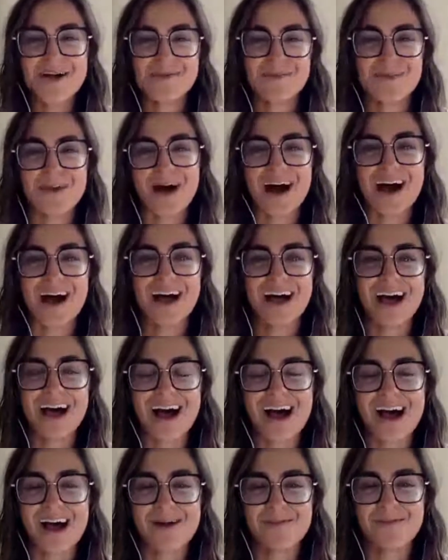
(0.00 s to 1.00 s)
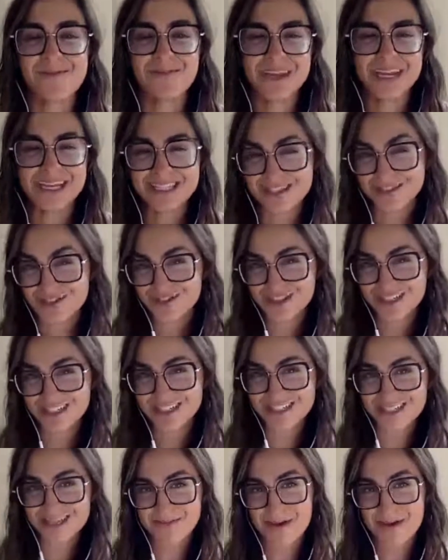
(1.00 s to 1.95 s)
But it's interesting to see